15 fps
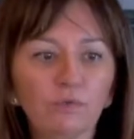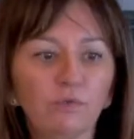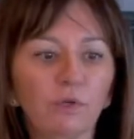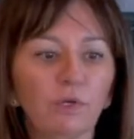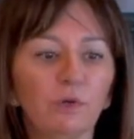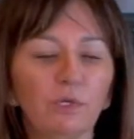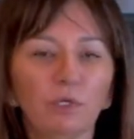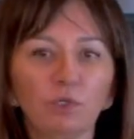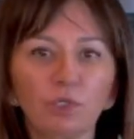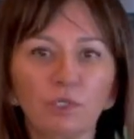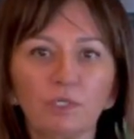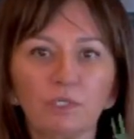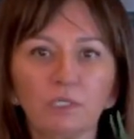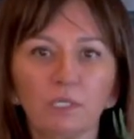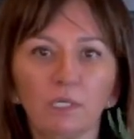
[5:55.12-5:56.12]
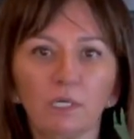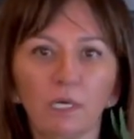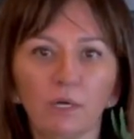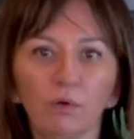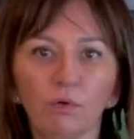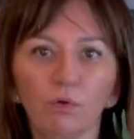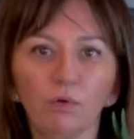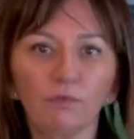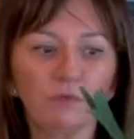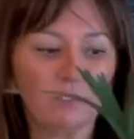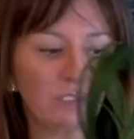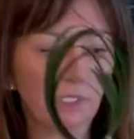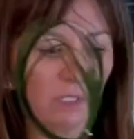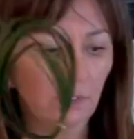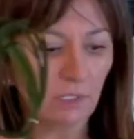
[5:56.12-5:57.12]
very interesting now. All of a
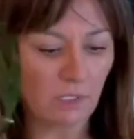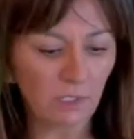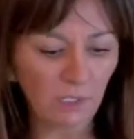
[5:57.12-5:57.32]
sudden,